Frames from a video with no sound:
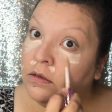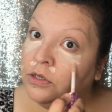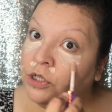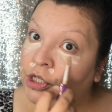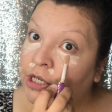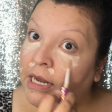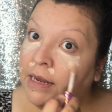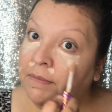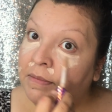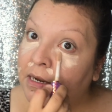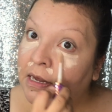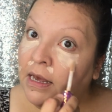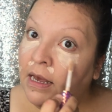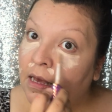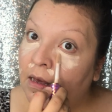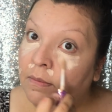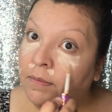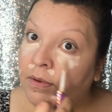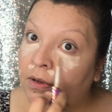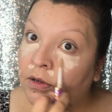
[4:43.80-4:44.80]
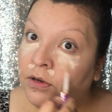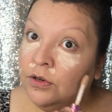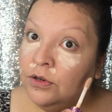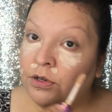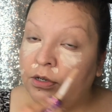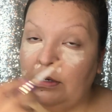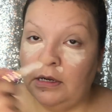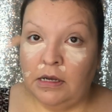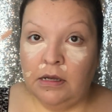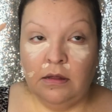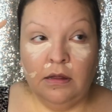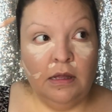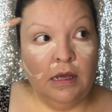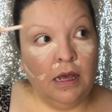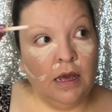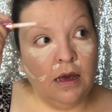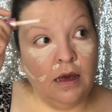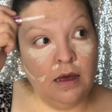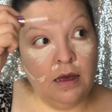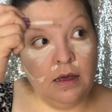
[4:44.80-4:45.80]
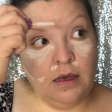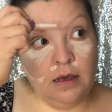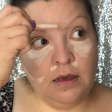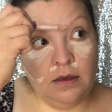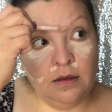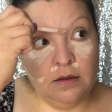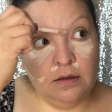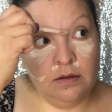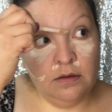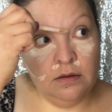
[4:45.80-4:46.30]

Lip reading: Shape Tape underneath the eye.